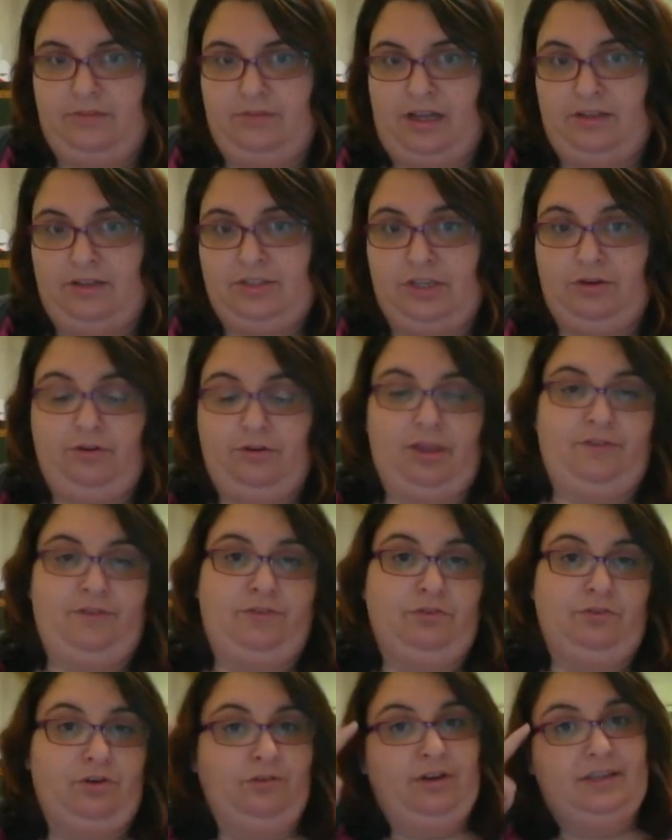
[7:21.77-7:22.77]
also, if
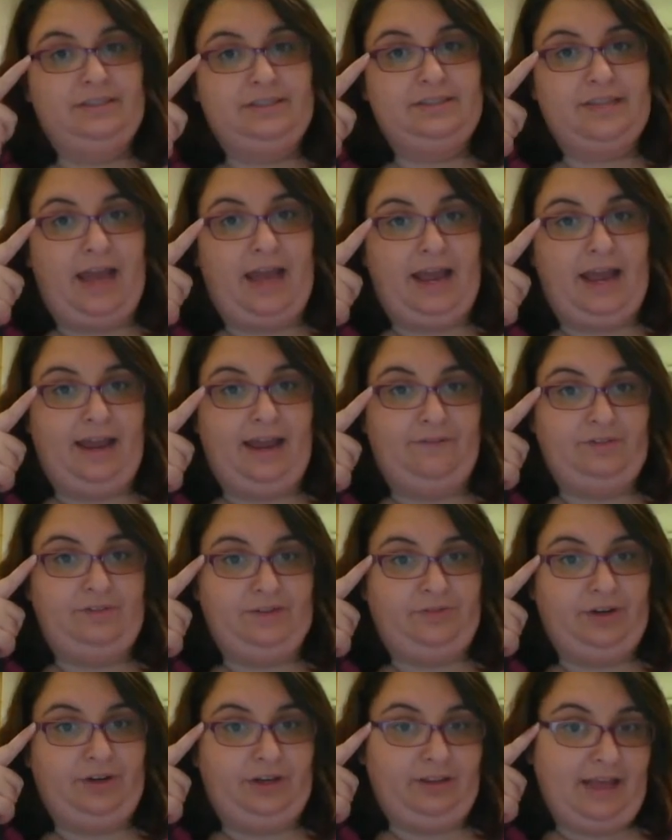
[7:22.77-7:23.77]
you notice, I have
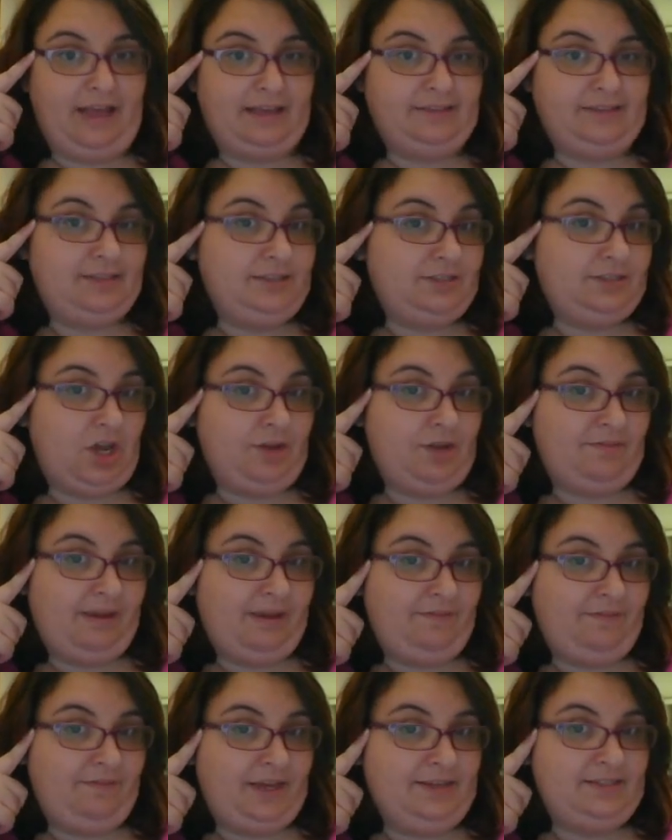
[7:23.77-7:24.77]
different glasses on
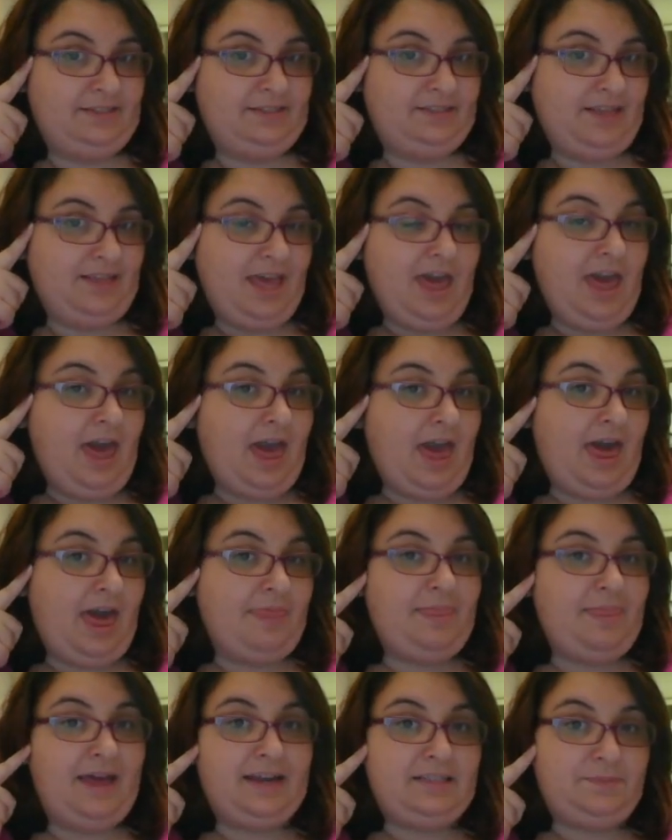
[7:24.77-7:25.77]
my face,
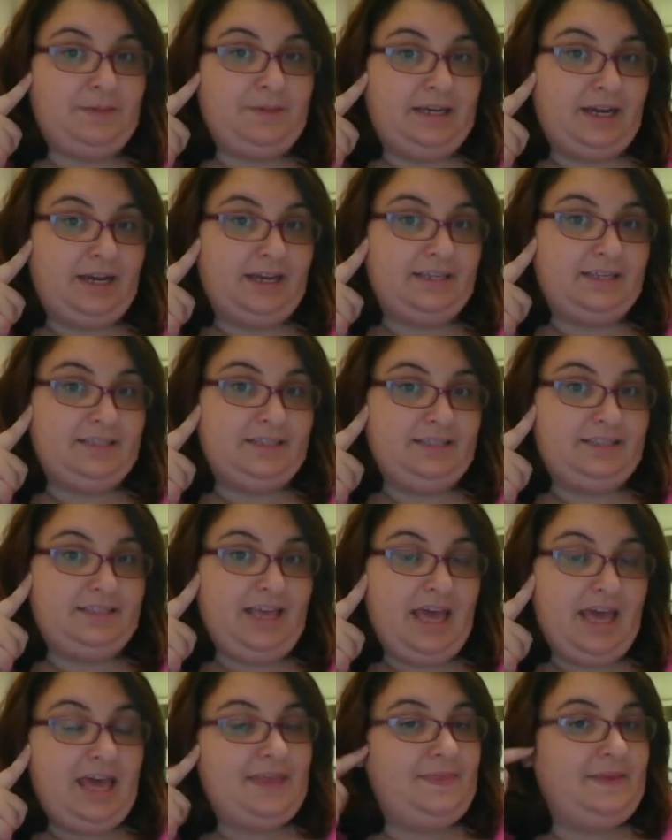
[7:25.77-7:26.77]
and that is because
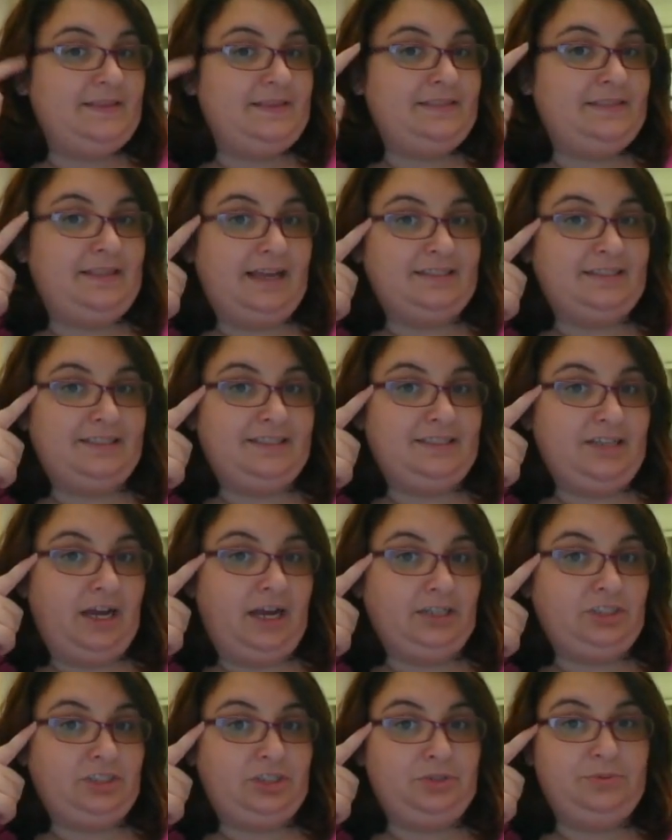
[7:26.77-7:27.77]
these glasses
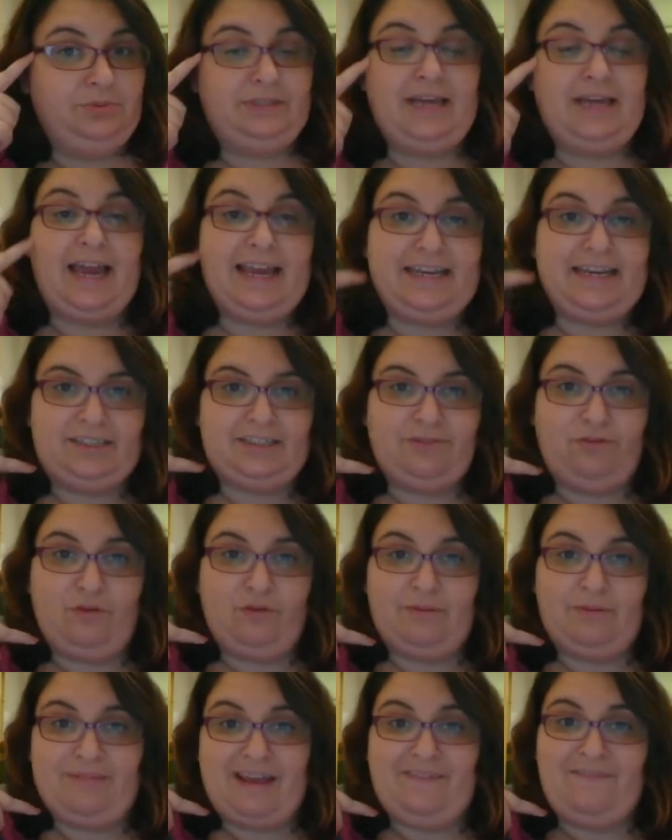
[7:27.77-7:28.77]
got too tight
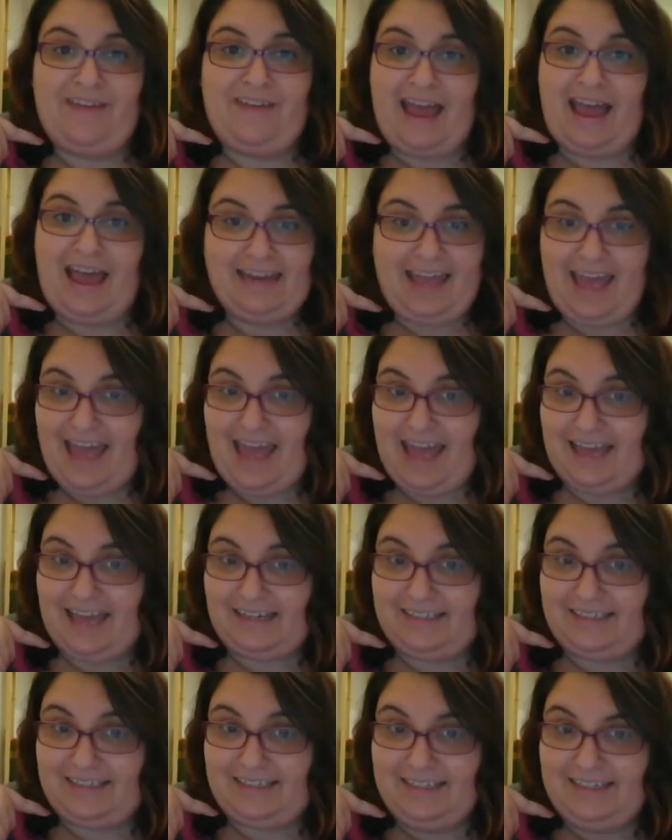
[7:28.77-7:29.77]
for my fat
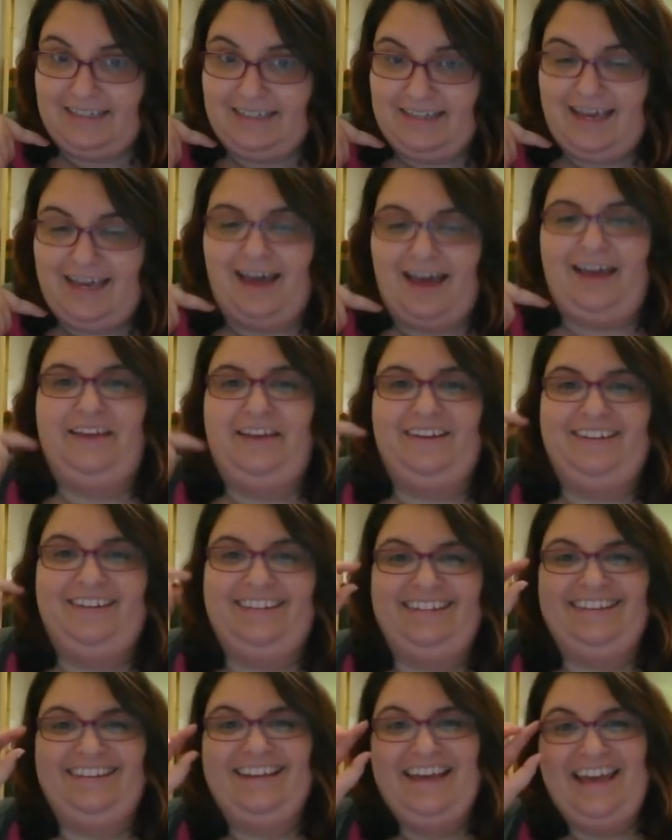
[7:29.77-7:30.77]
head,
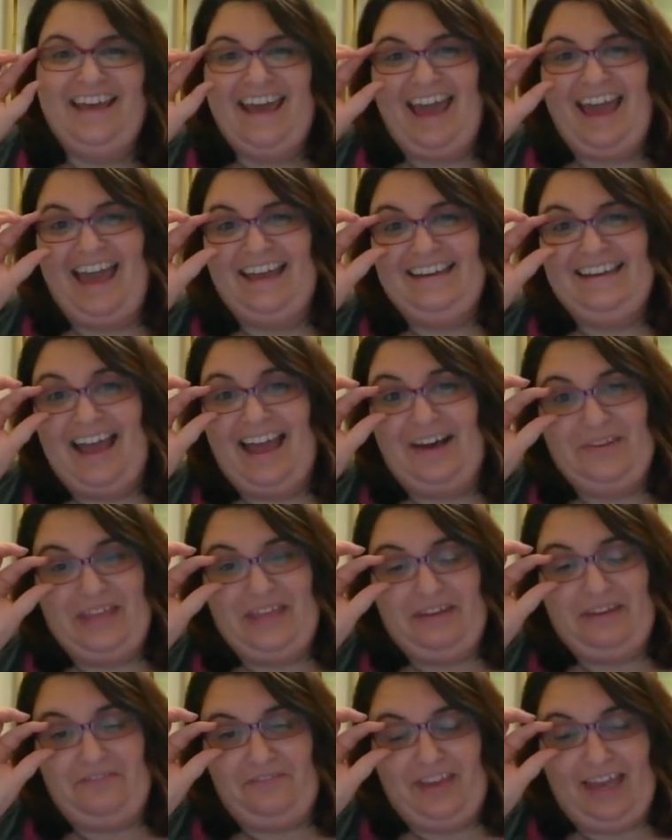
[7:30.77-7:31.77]
and now
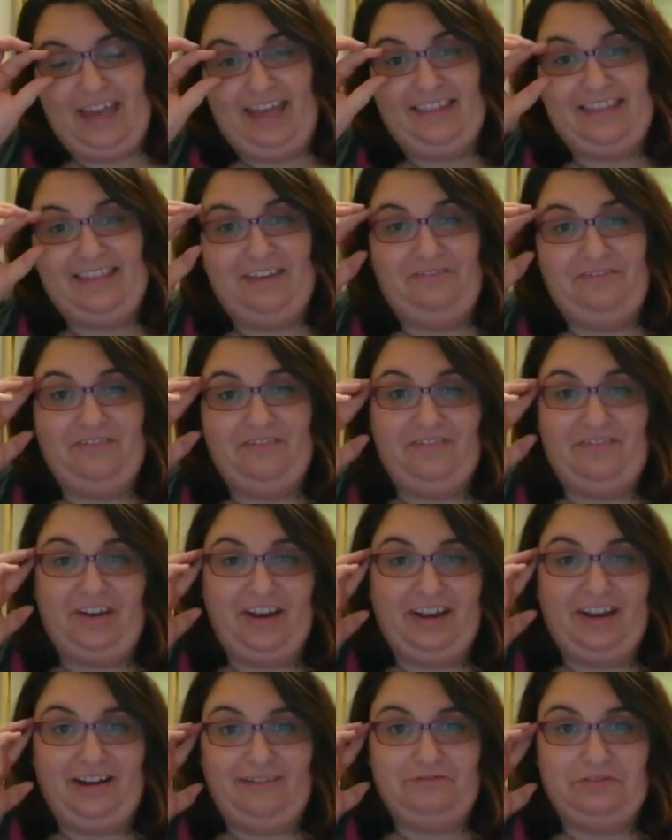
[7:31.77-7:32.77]
they fit
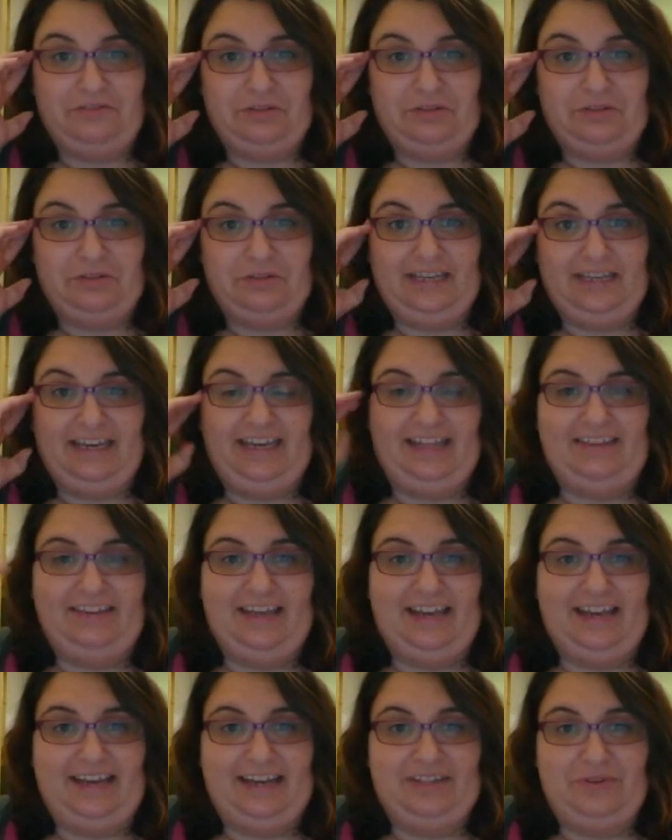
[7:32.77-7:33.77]
very comfortably.
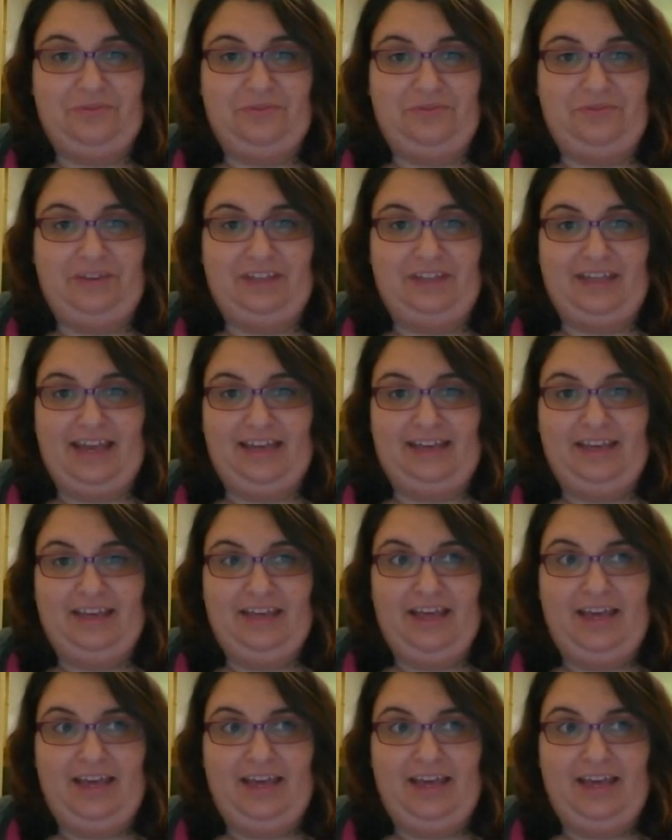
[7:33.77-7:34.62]
Like, I don't feel like,